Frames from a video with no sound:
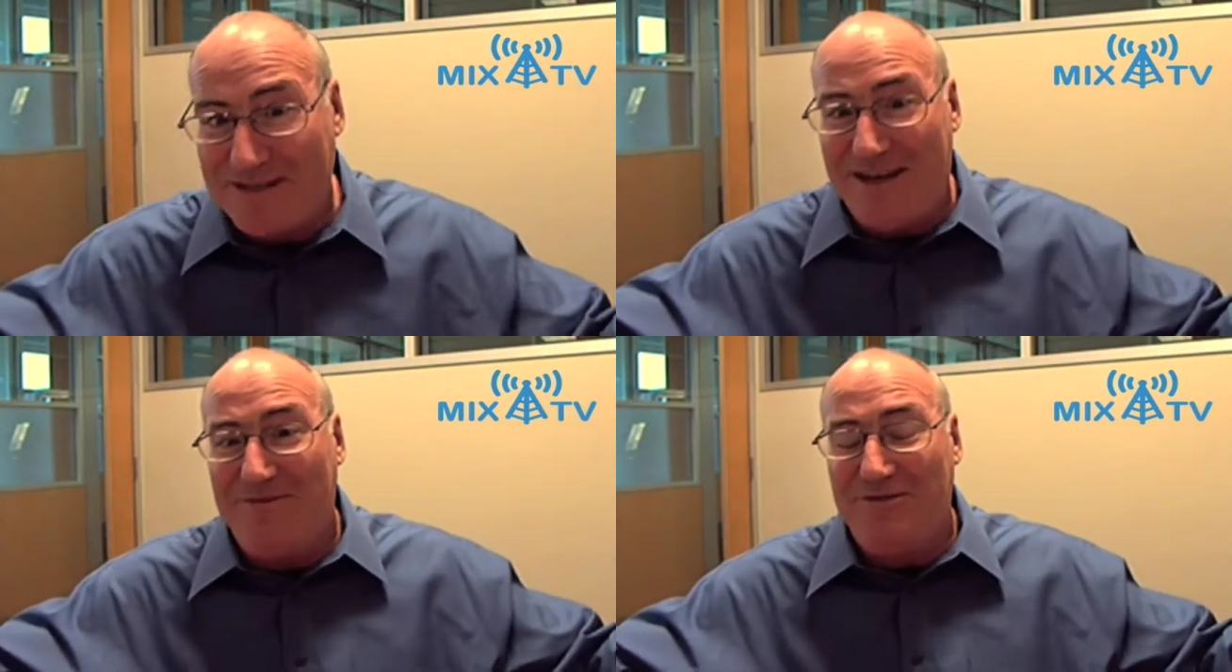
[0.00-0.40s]

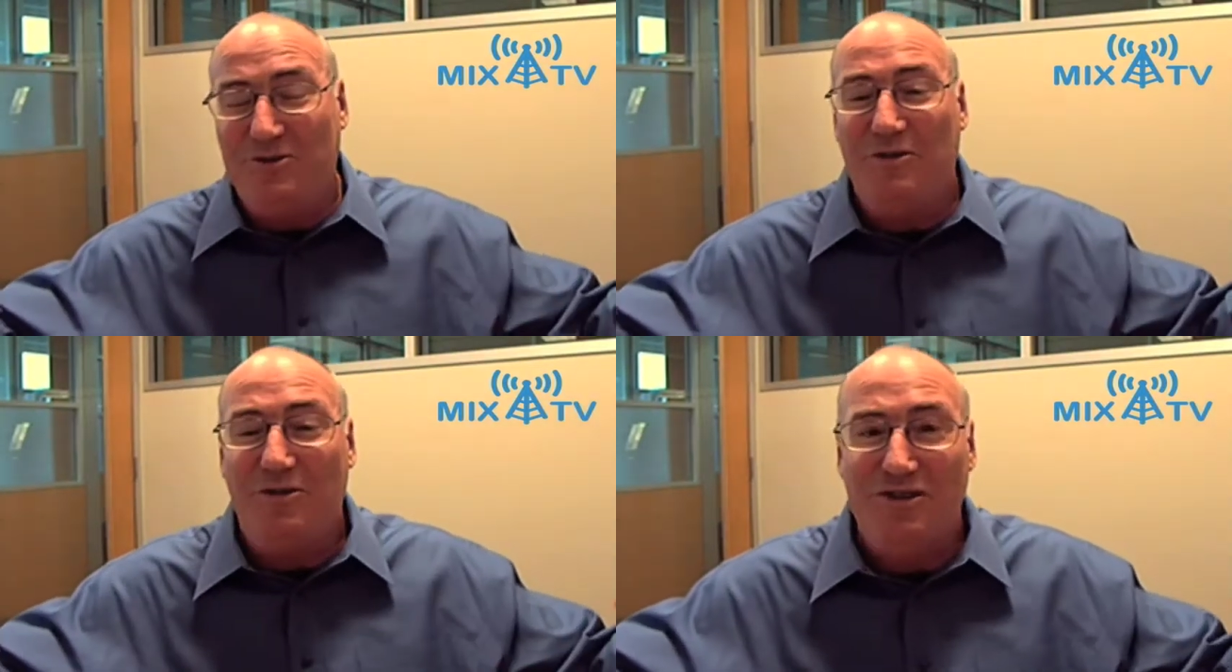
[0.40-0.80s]
had for this
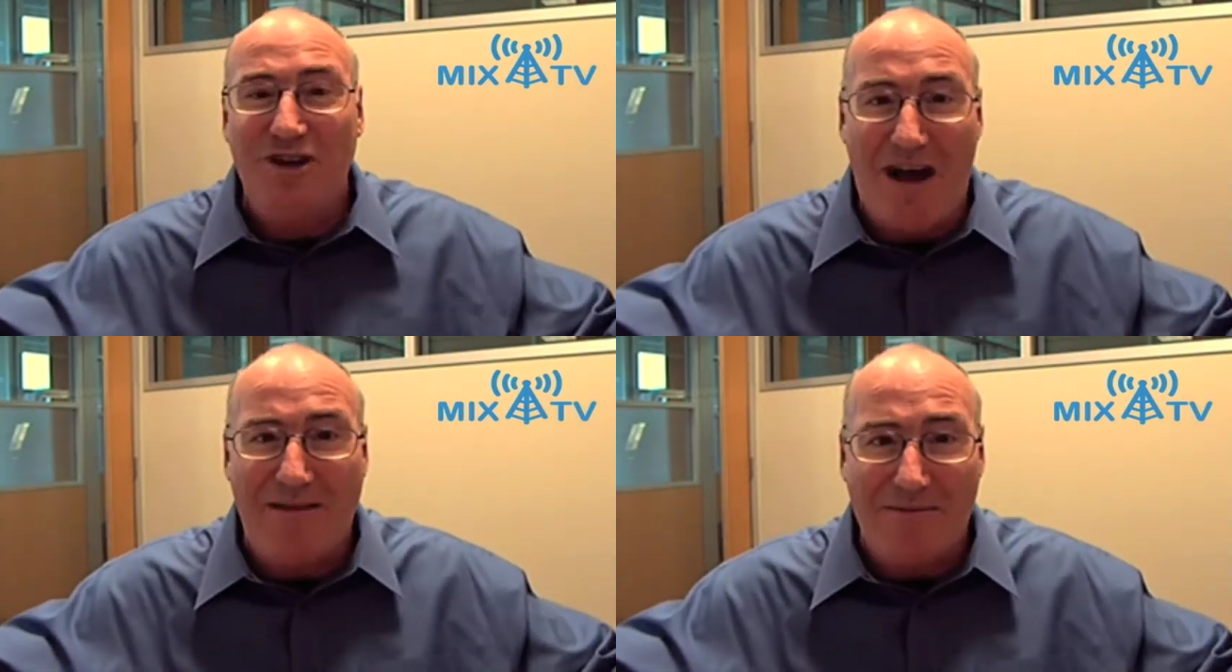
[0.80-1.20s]
book was
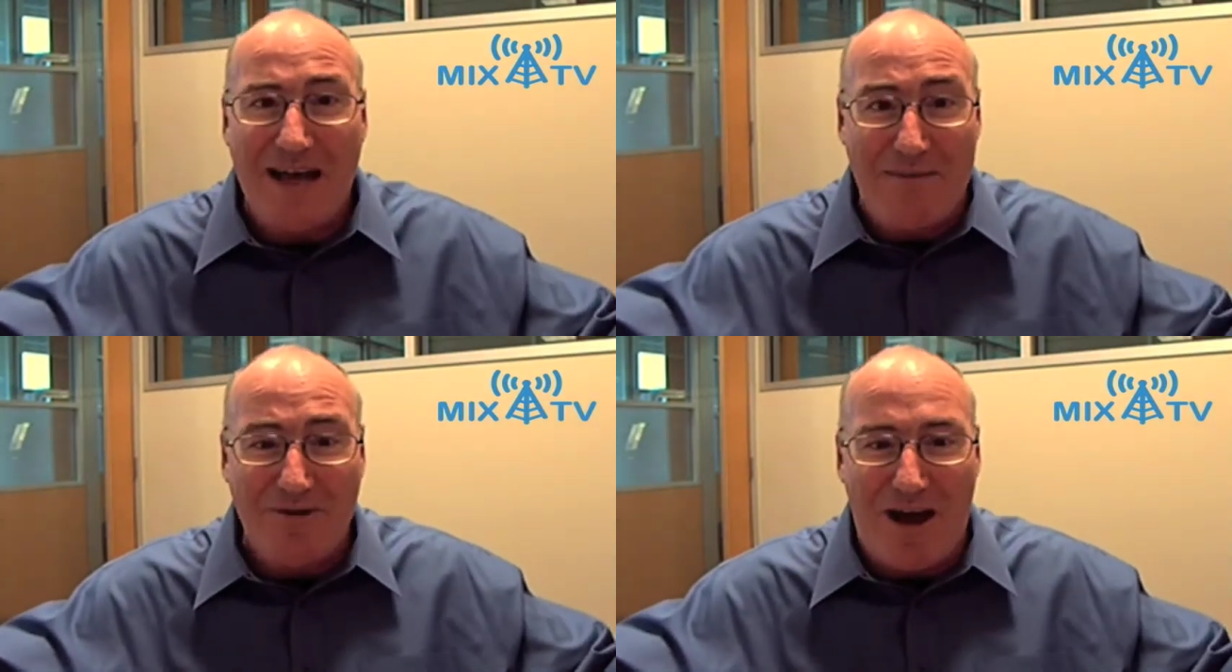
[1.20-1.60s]
Top
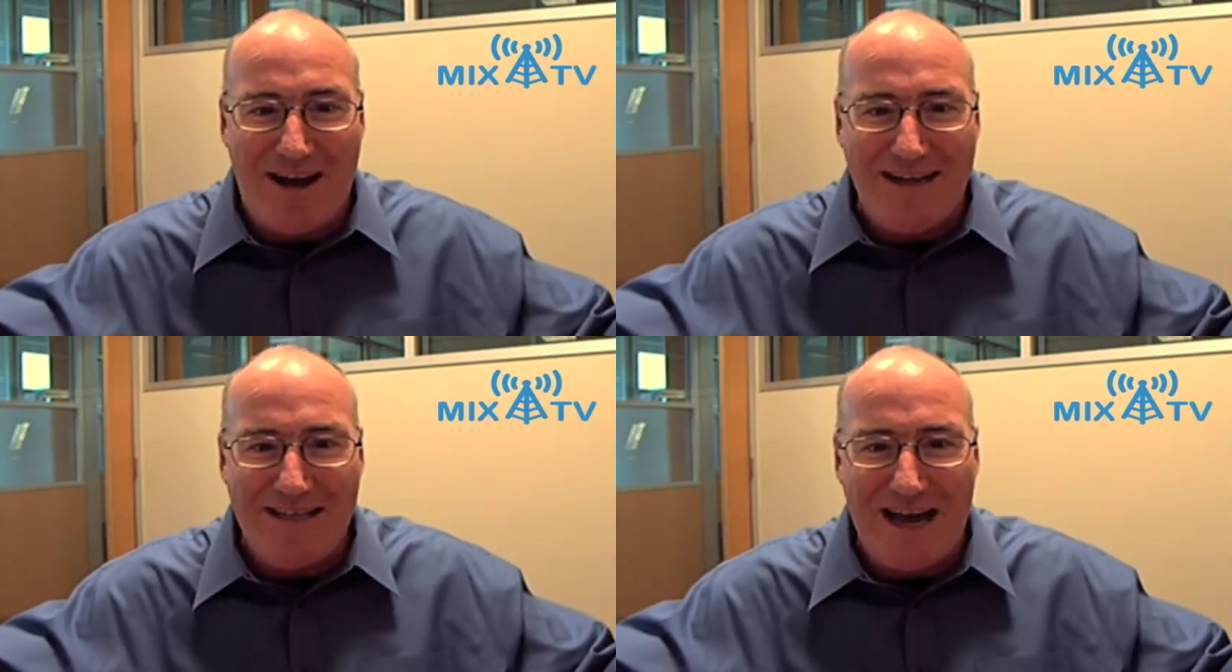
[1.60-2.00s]
Dog
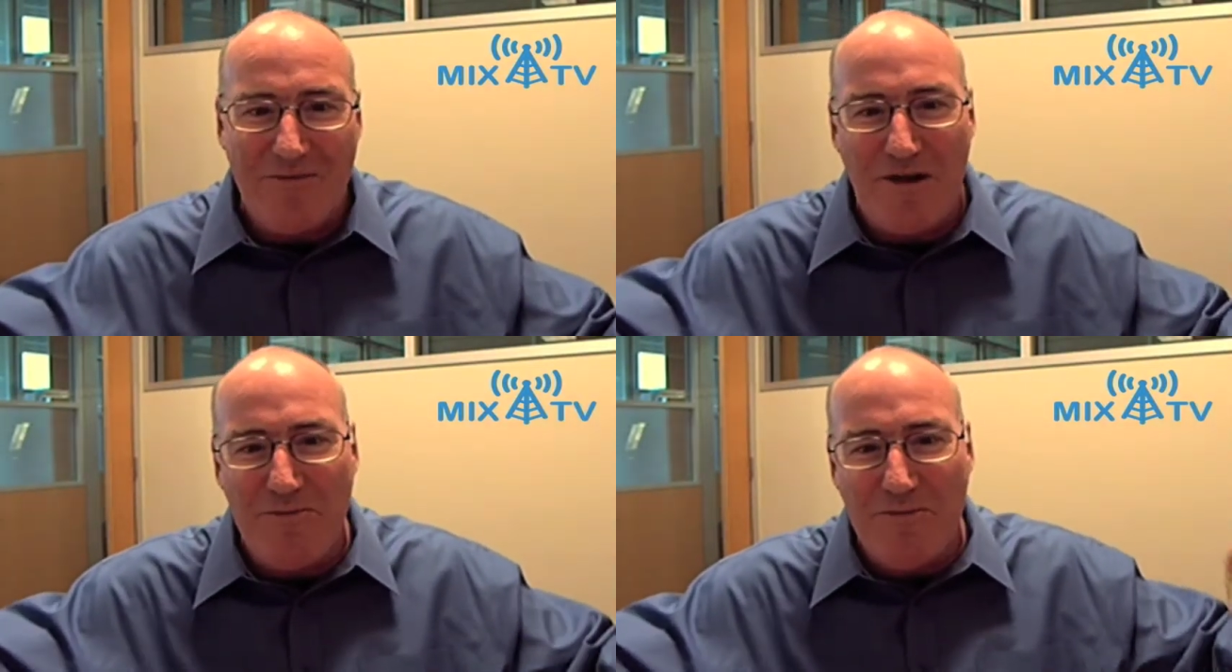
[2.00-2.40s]
on a
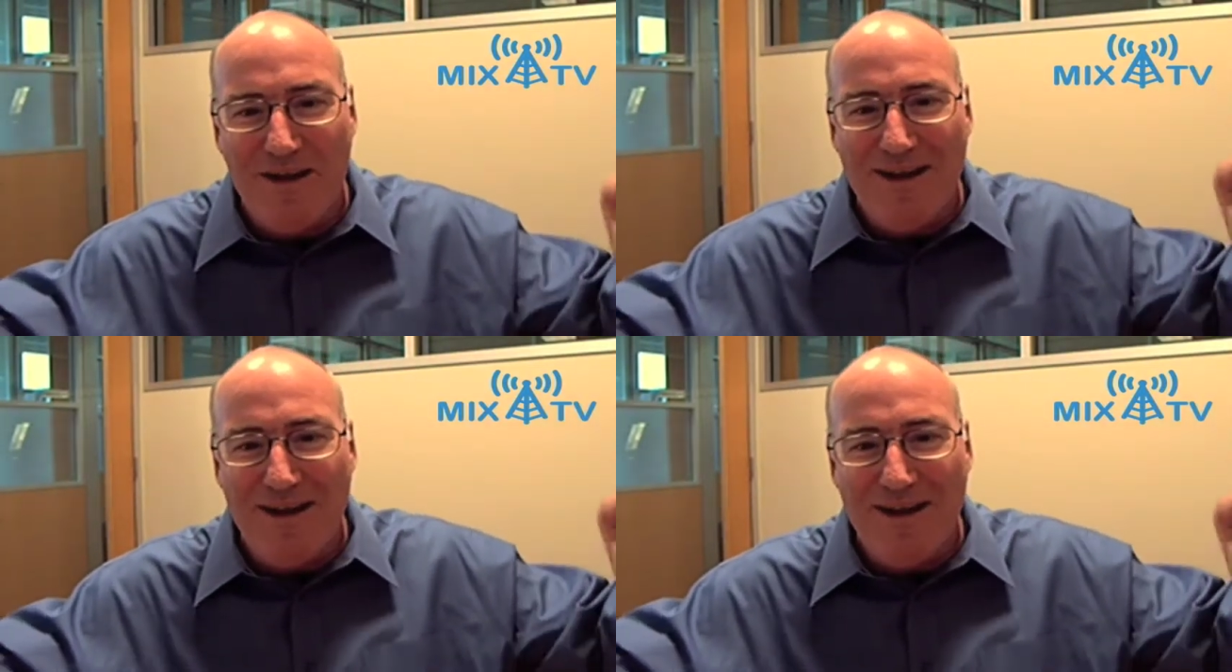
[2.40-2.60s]
Tightrope.